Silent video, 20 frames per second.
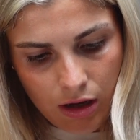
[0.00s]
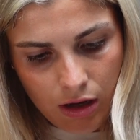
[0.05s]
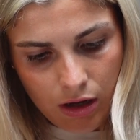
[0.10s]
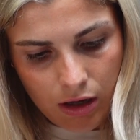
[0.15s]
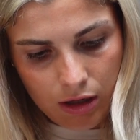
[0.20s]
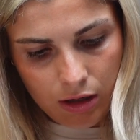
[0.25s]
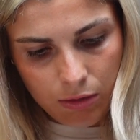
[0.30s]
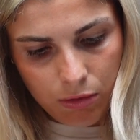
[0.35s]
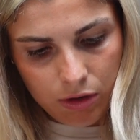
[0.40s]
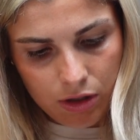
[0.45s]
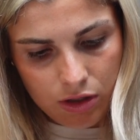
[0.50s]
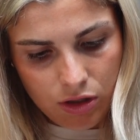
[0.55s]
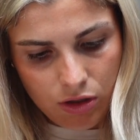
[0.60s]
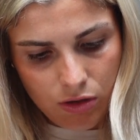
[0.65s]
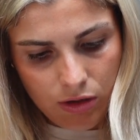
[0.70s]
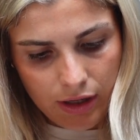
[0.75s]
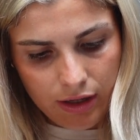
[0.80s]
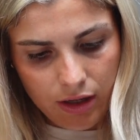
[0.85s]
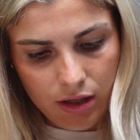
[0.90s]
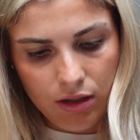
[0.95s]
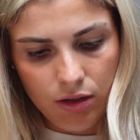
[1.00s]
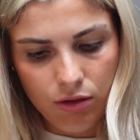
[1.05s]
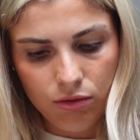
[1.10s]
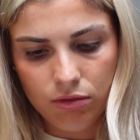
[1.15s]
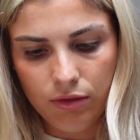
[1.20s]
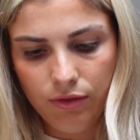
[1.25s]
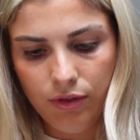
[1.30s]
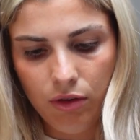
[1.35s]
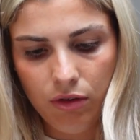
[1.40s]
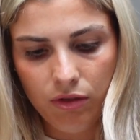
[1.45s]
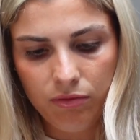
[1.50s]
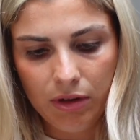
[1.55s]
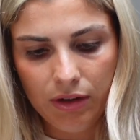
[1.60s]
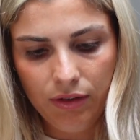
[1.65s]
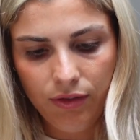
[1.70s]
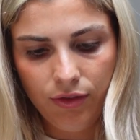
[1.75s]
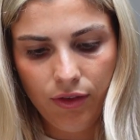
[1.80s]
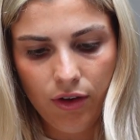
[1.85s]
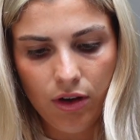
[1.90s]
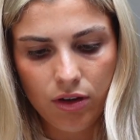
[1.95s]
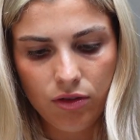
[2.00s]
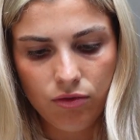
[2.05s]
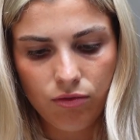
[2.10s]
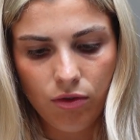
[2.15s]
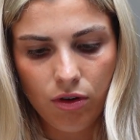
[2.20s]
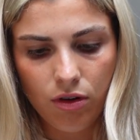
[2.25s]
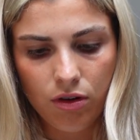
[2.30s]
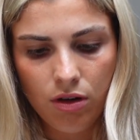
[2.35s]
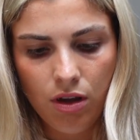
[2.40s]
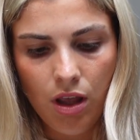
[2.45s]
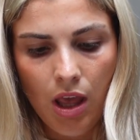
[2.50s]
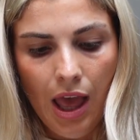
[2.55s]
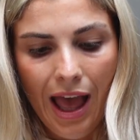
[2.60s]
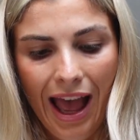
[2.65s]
and I want to do like a little review of my first run.